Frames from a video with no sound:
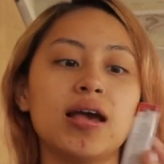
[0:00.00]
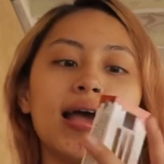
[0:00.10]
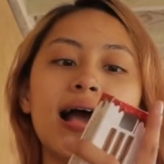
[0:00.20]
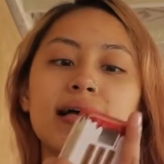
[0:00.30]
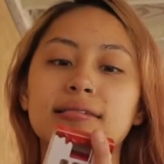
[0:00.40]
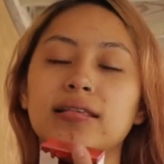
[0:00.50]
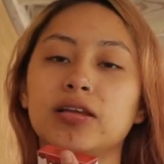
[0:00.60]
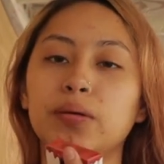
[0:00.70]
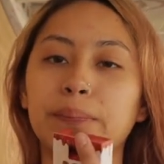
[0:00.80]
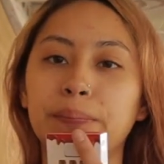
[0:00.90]
it has a
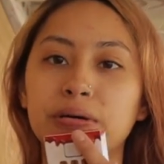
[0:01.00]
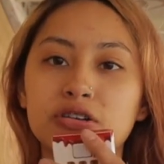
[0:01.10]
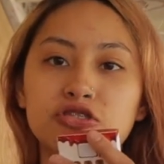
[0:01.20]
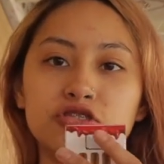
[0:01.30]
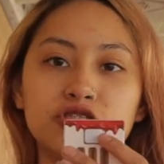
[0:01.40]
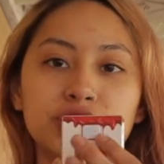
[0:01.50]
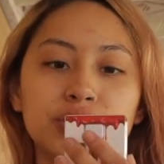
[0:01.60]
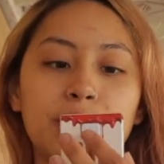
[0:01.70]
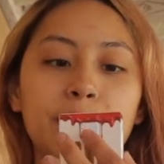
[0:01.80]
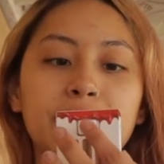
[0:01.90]
little push
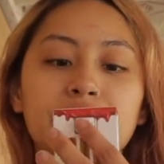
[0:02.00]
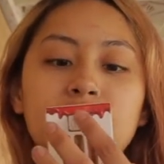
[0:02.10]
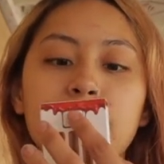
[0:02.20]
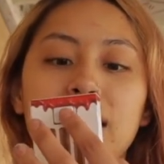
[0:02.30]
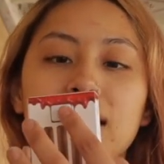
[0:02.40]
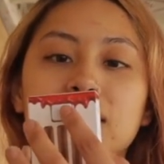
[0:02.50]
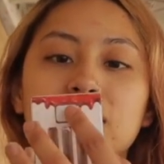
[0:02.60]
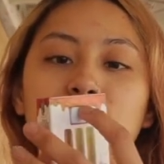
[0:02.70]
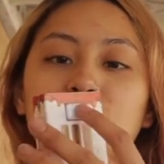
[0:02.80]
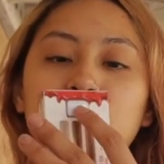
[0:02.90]
button in the back,
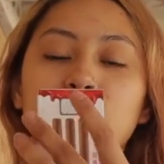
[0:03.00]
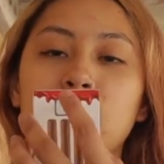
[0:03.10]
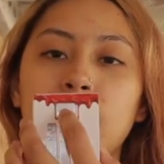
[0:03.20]
and you just